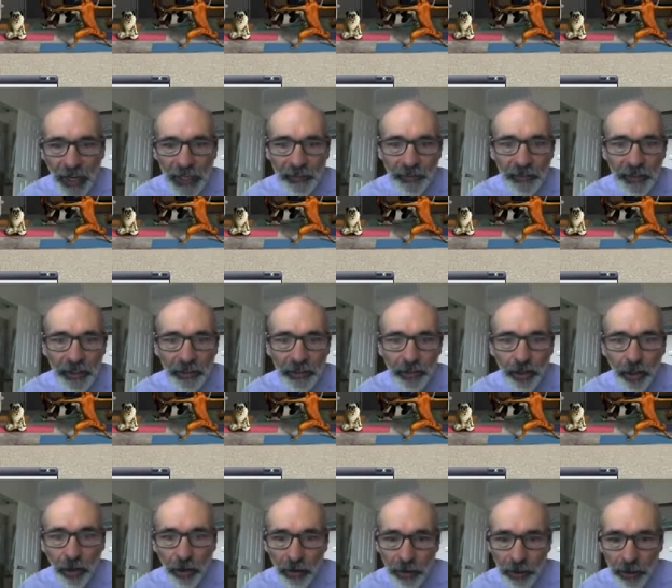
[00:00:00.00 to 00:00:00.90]
feet
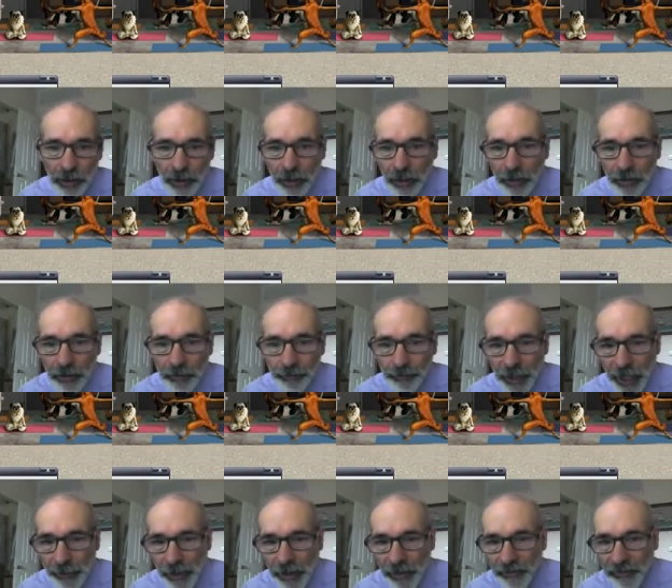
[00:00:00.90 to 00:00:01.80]
tall by
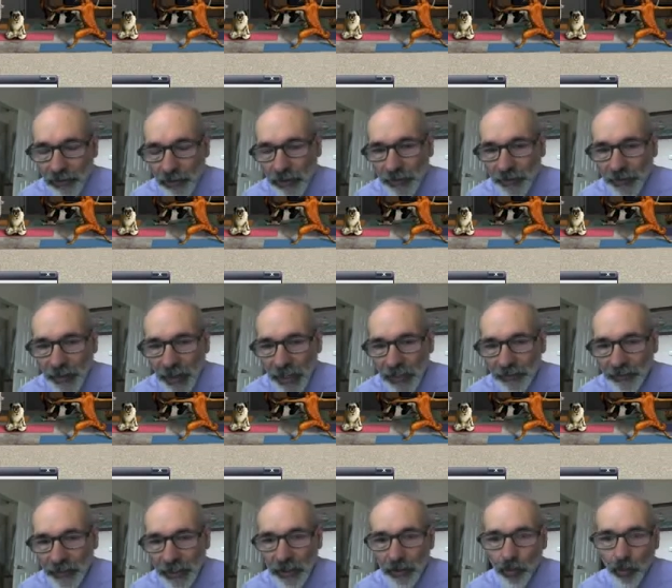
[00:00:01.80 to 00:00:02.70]
about 4 or 5
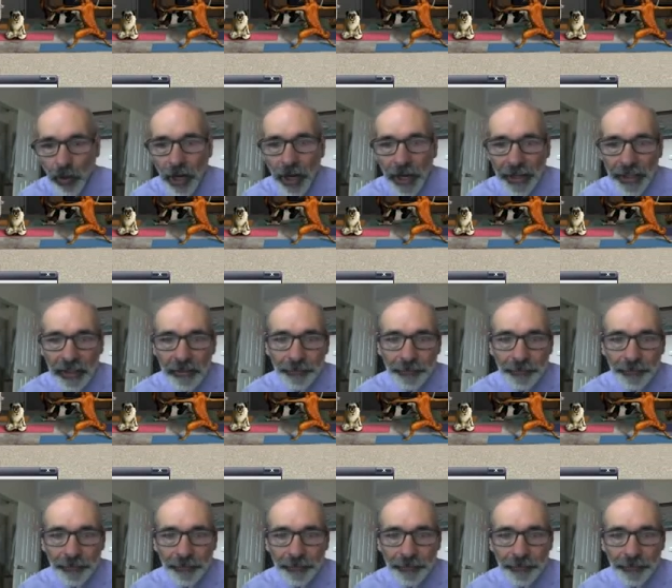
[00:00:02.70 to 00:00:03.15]
feet wide.